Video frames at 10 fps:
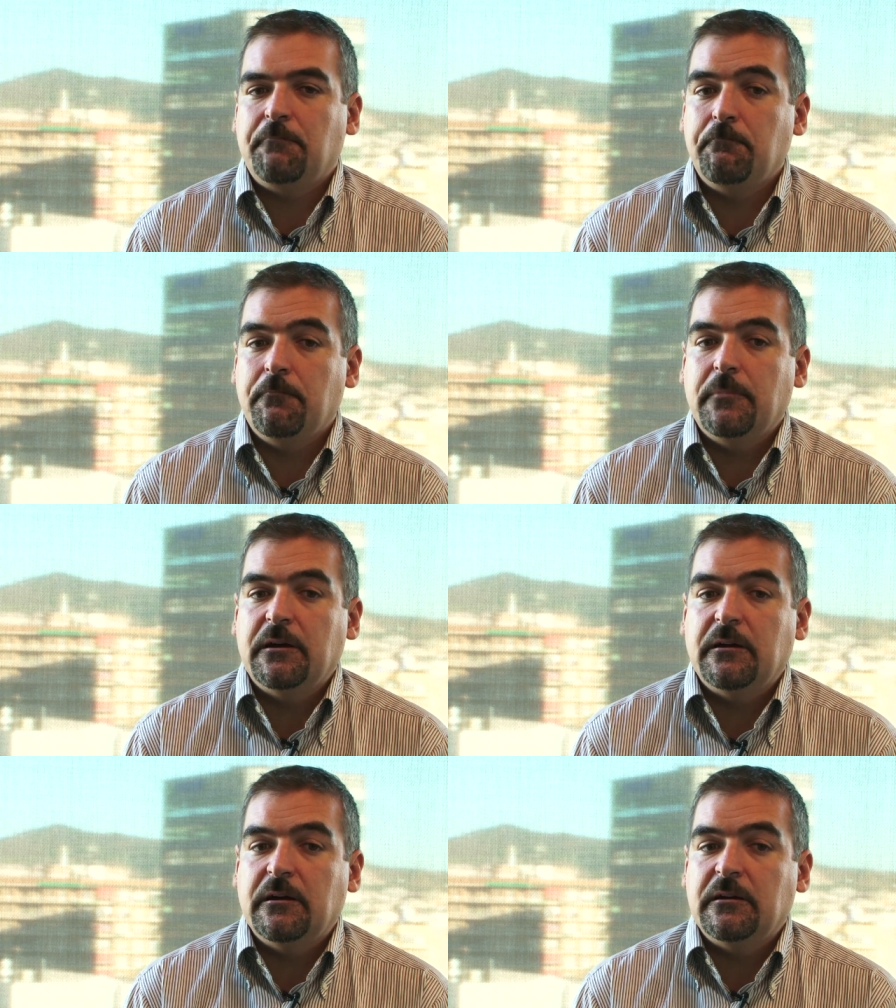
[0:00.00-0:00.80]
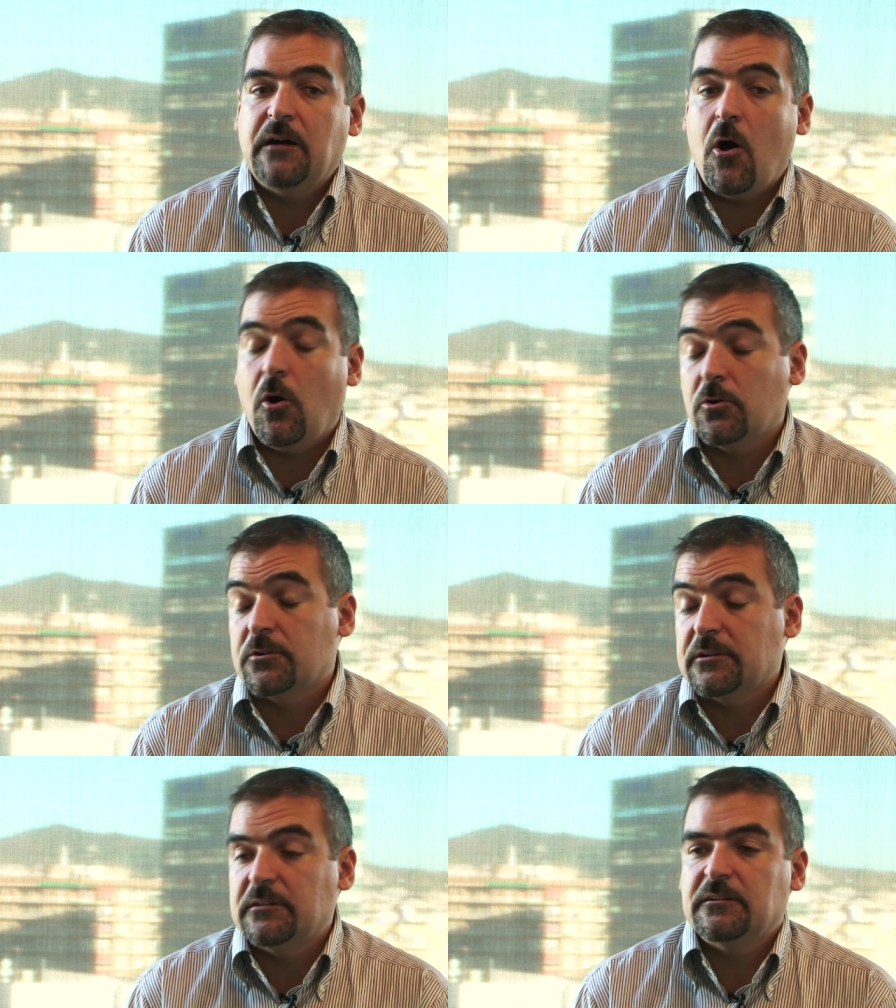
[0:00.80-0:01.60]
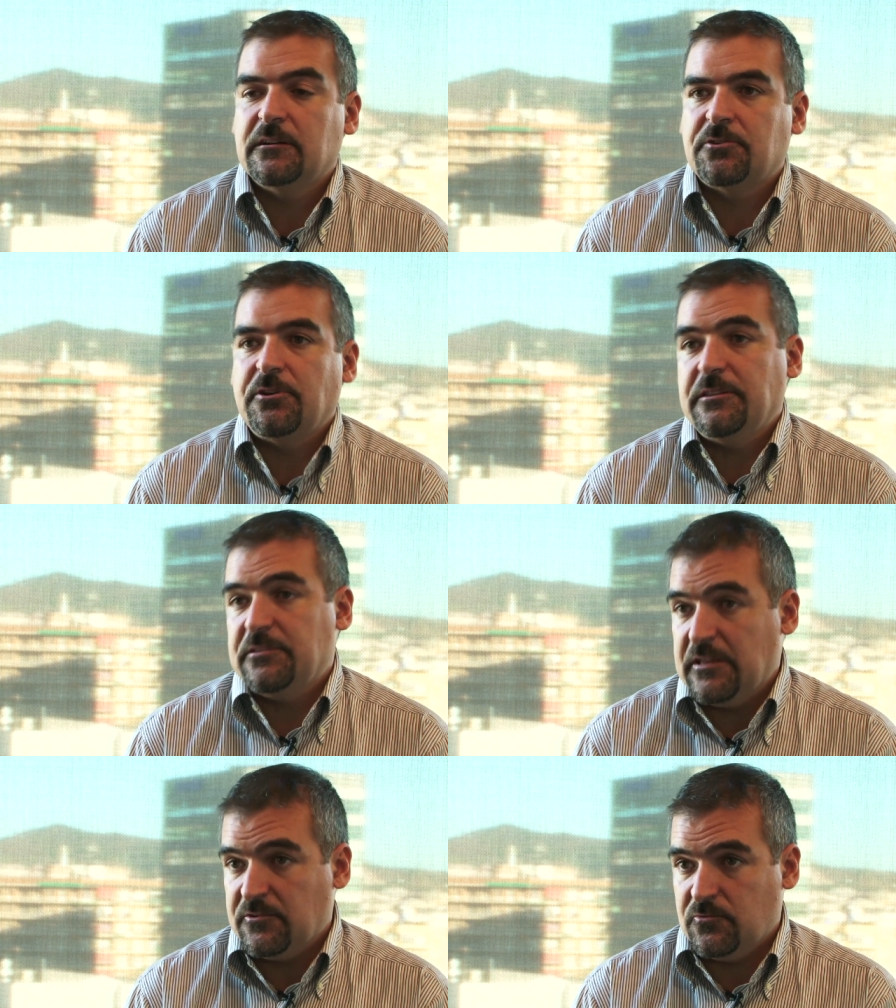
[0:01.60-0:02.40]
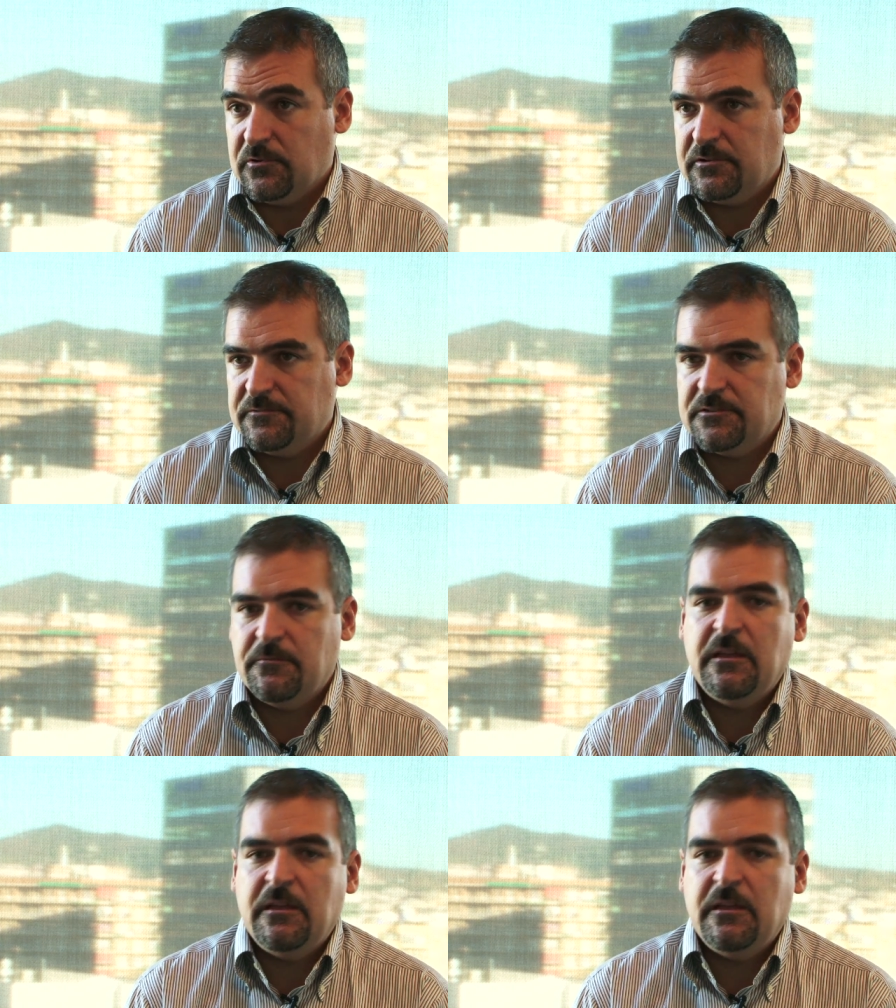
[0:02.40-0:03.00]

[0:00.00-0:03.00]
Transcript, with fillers: uh, on credit networks.